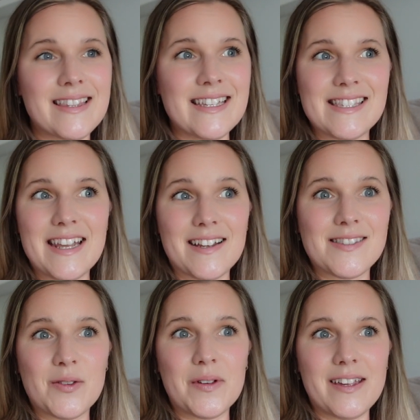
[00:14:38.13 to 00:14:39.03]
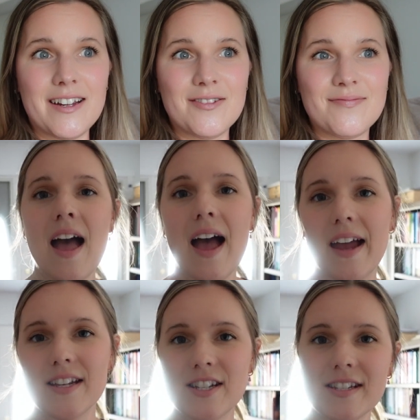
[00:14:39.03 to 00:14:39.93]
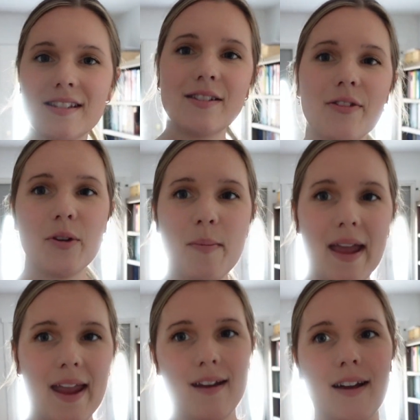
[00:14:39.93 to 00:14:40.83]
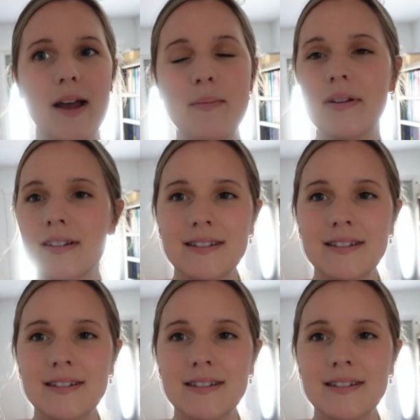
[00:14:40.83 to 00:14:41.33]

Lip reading: this next school year. I just threw my hair up.